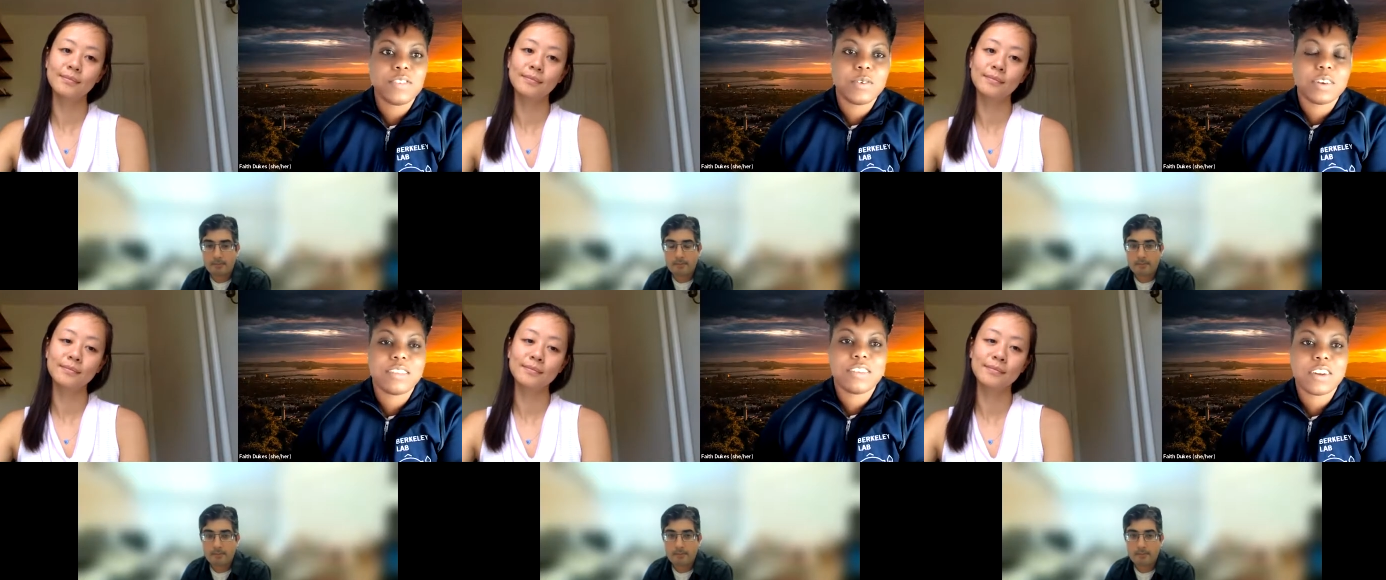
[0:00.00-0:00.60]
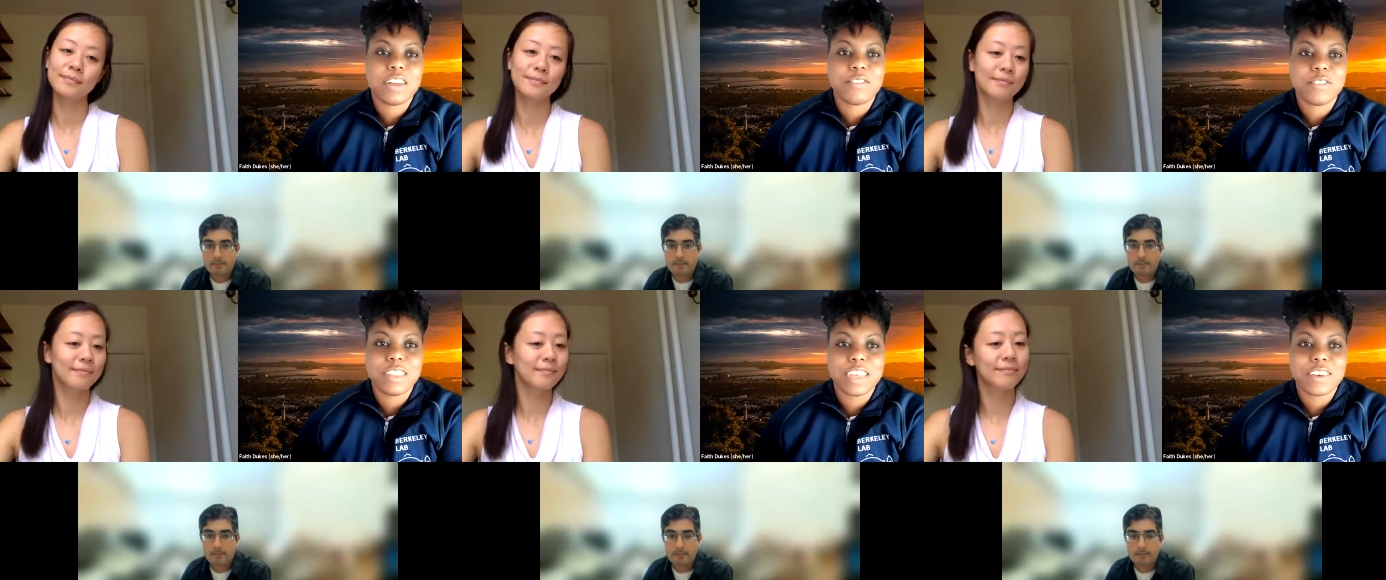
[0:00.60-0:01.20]
Speaker 1: if you want to start off
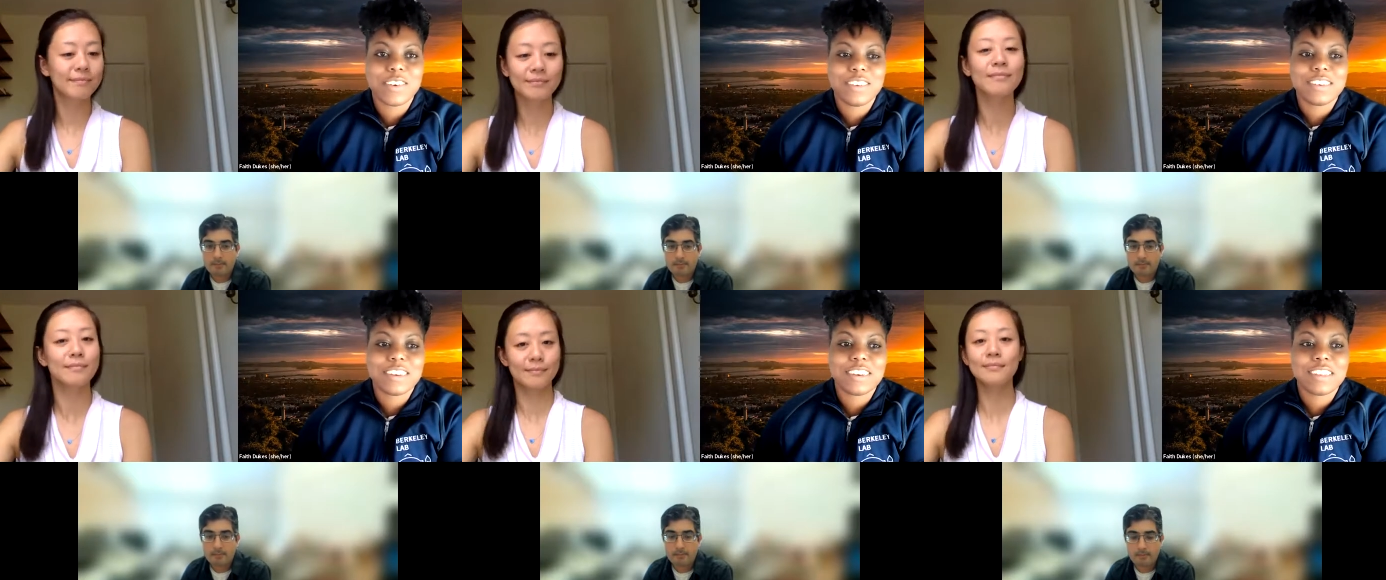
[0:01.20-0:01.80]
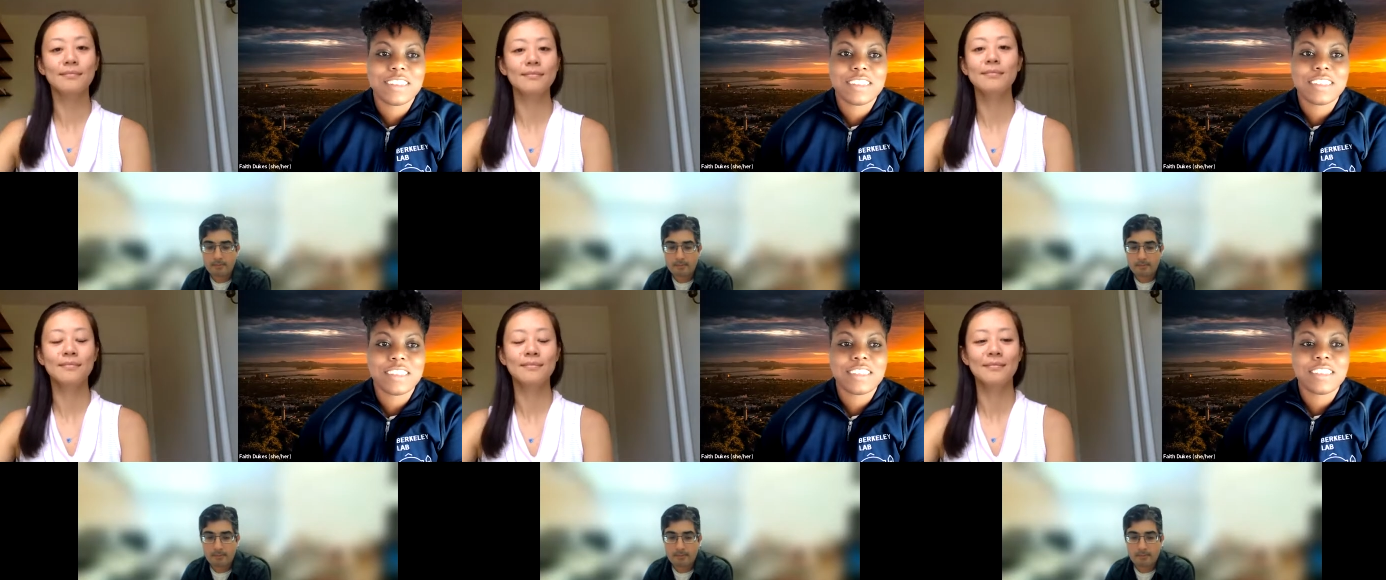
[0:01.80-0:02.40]
with that question.
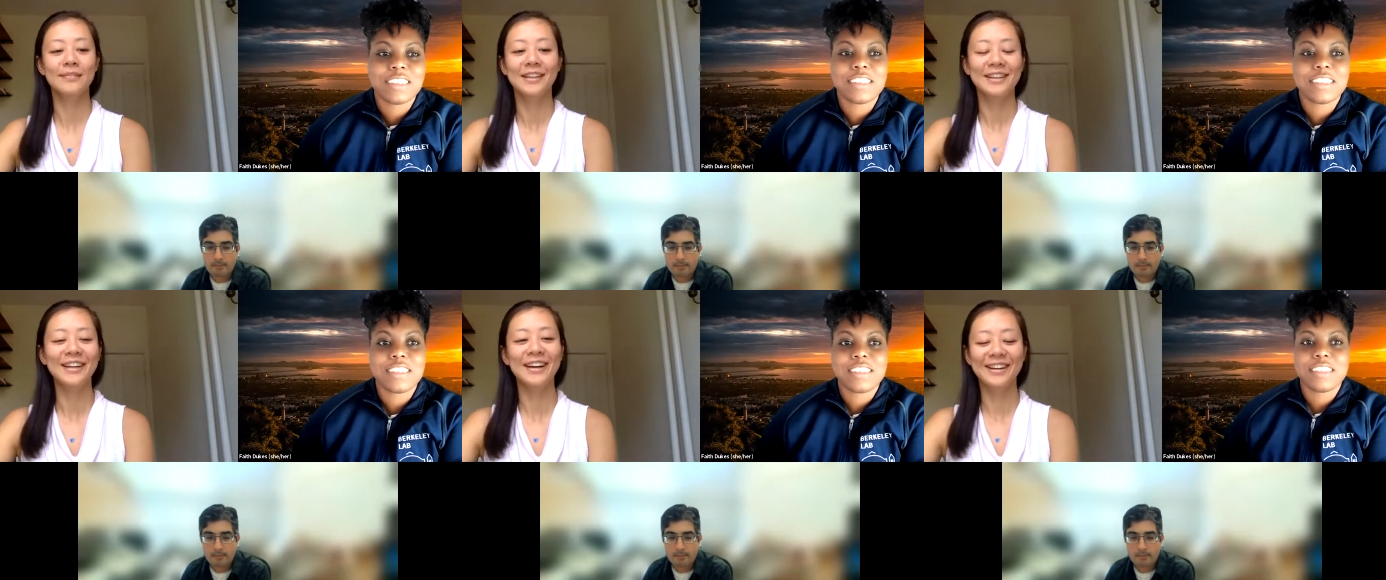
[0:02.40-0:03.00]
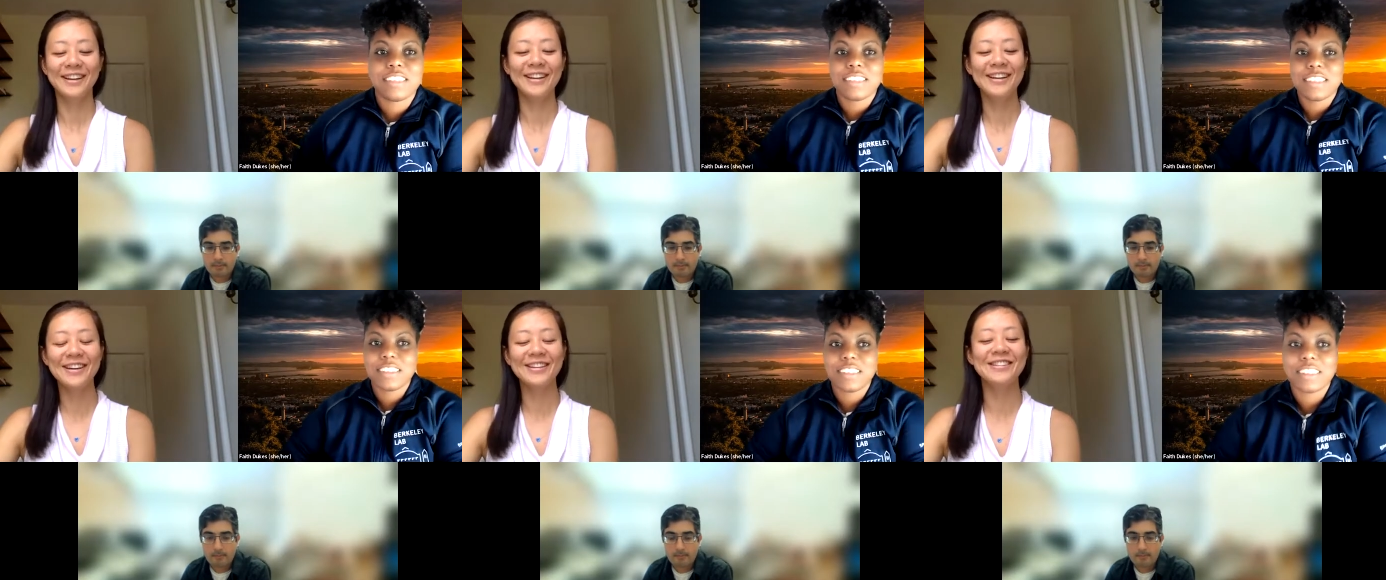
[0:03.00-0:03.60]
Speaker 2: Yeah,
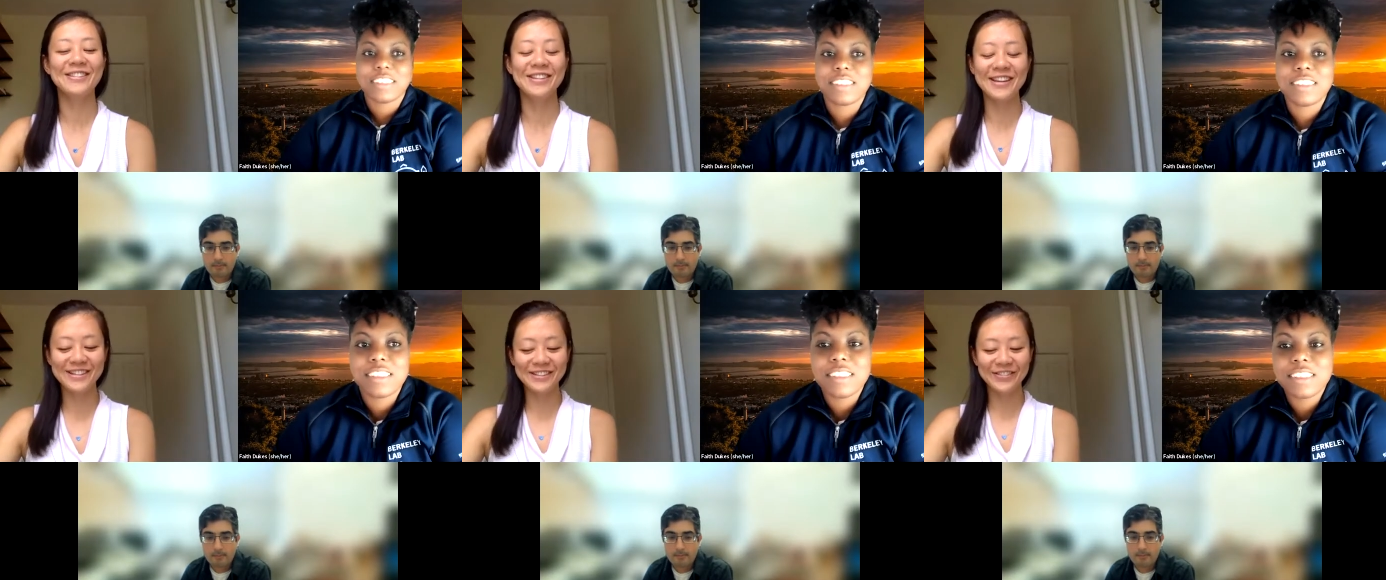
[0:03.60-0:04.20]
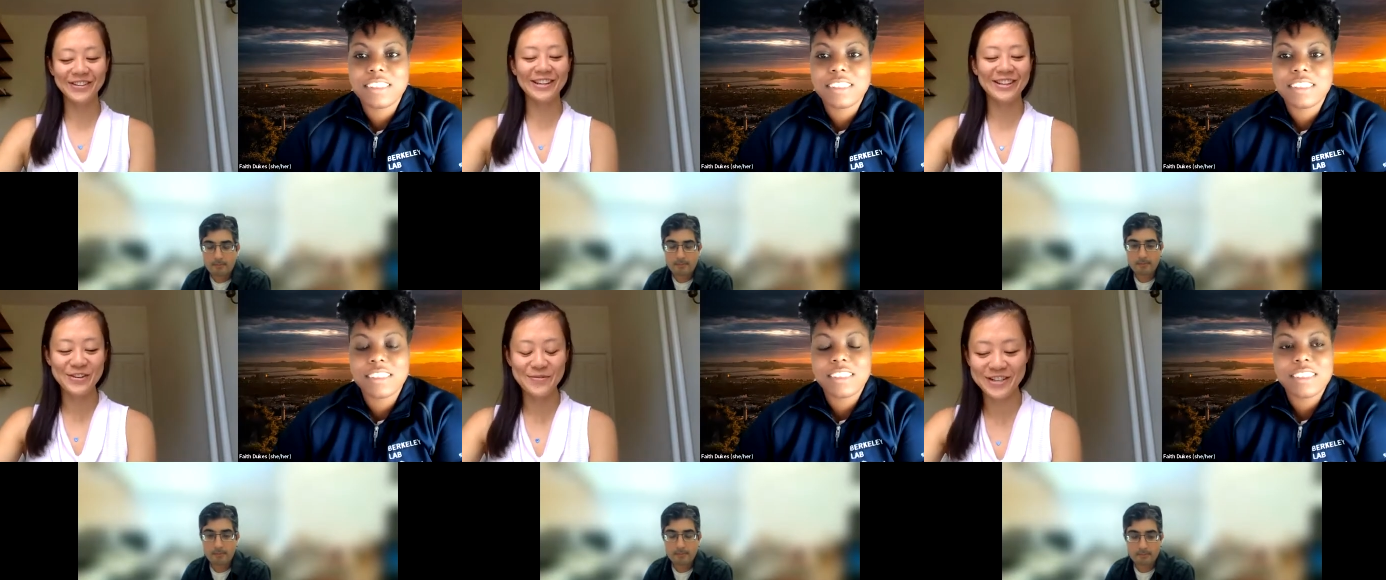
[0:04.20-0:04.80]
it's
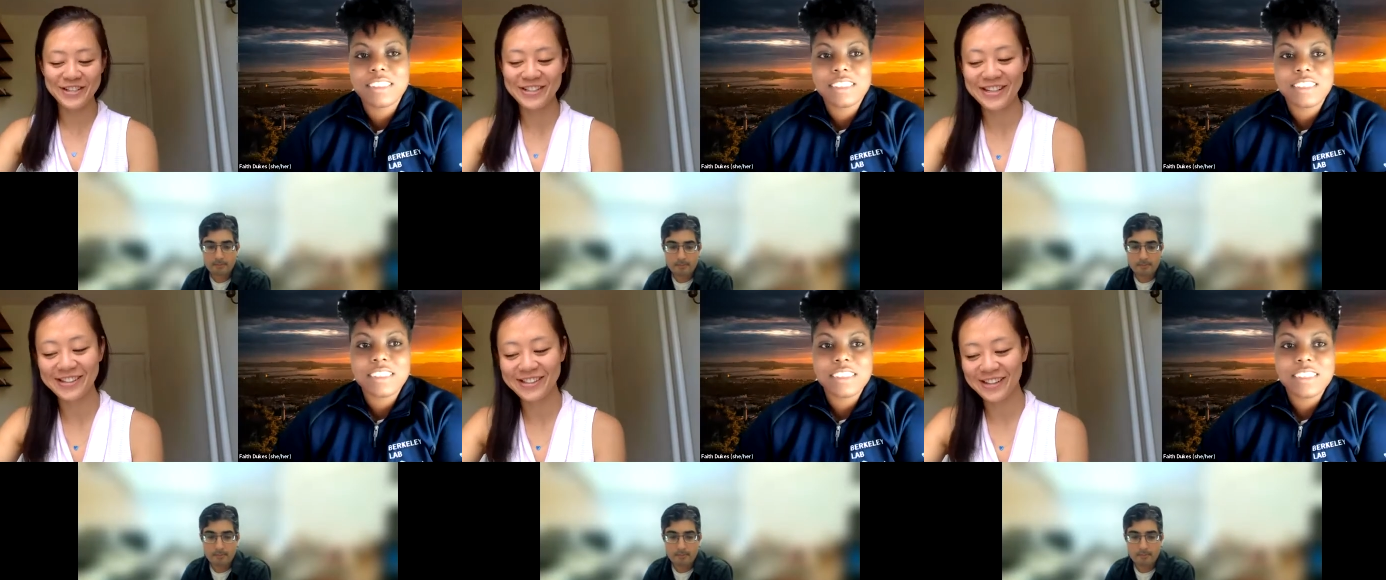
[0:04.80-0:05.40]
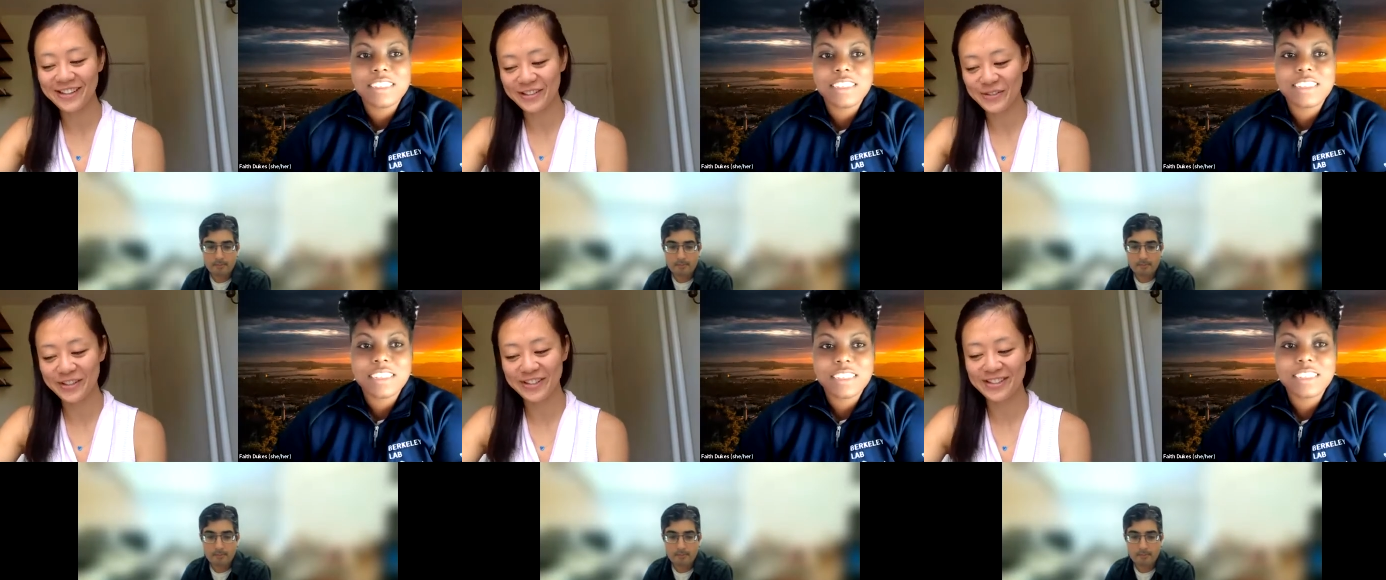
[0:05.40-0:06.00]
funny that you mentioned data
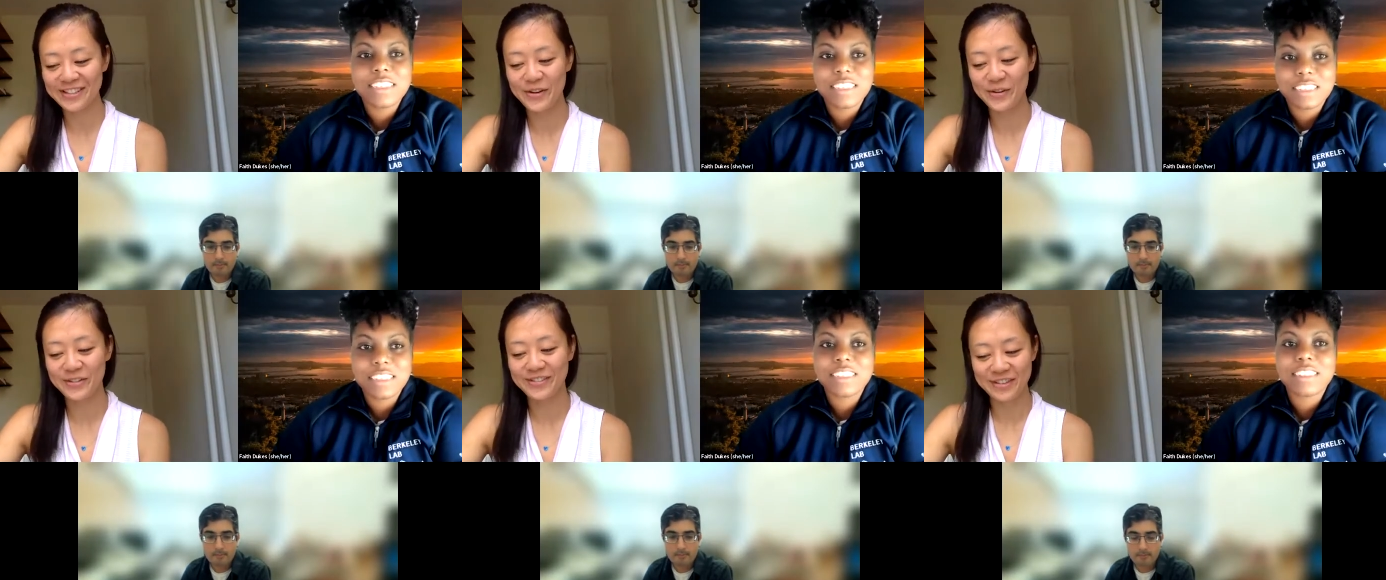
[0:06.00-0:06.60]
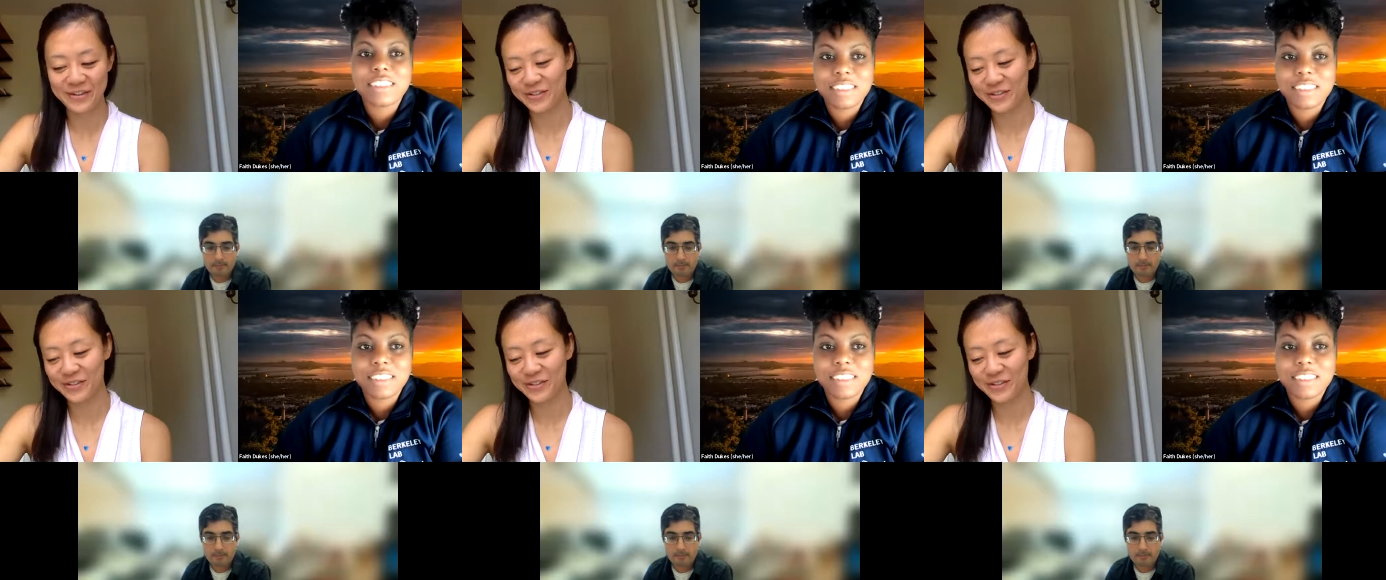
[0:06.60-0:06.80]
science, because I was